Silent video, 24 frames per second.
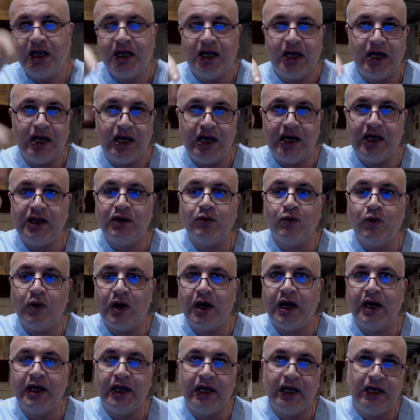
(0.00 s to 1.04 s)

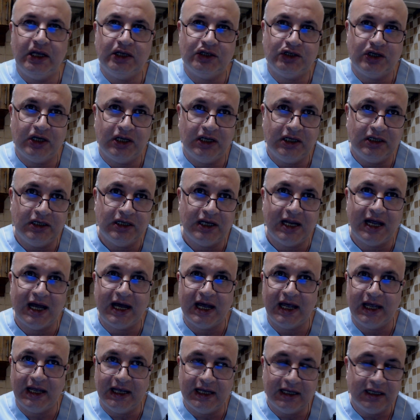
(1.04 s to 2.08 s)
NYHA,
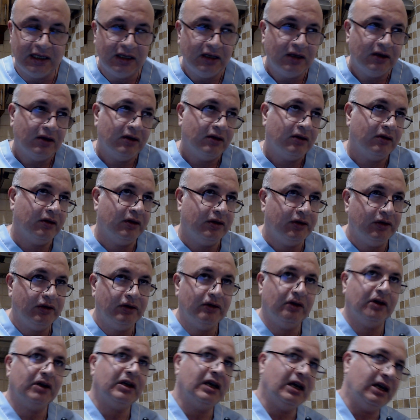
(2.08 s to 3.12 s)
NIA, or New
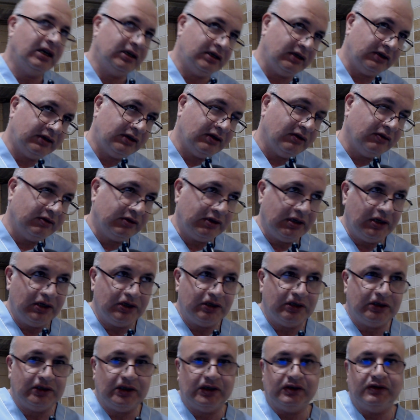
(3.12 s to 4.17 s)
York Heart Association
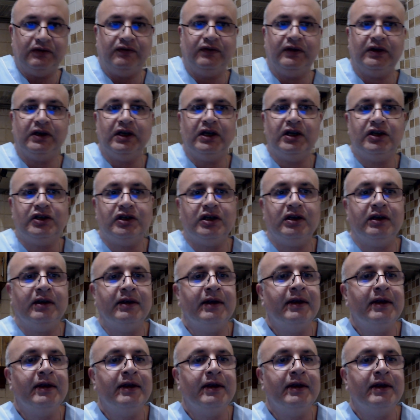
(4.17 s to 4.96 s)
classification.